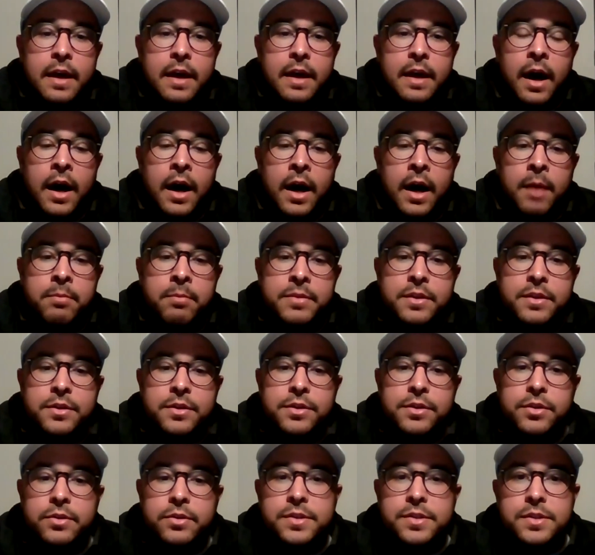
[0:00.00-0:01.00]
The
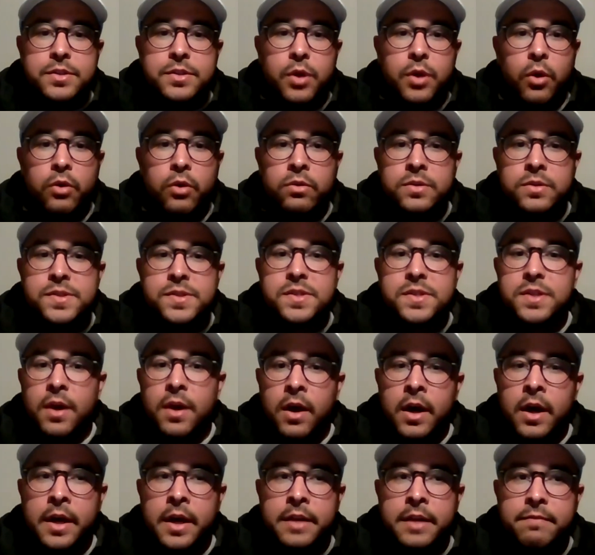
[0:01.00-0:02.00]
dude's a total
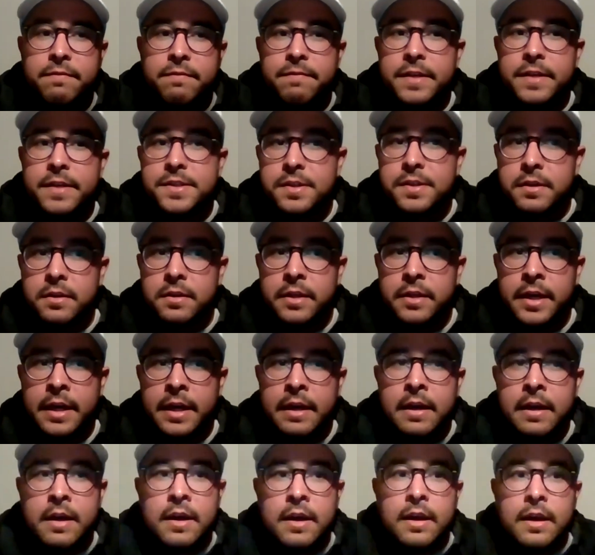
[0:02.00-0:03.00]
stud
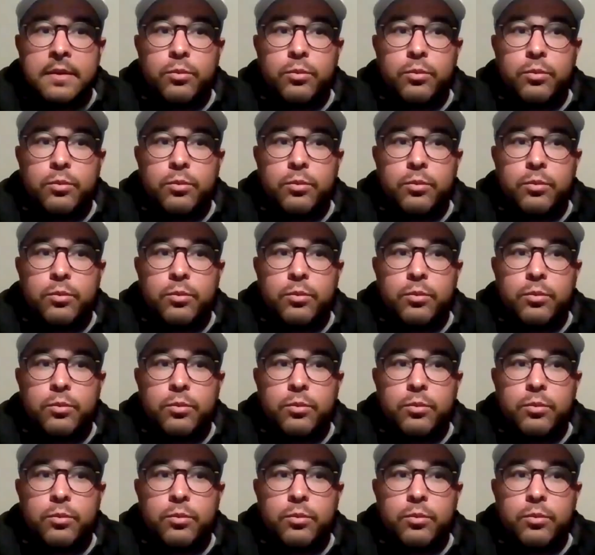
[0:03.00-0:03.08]
physically.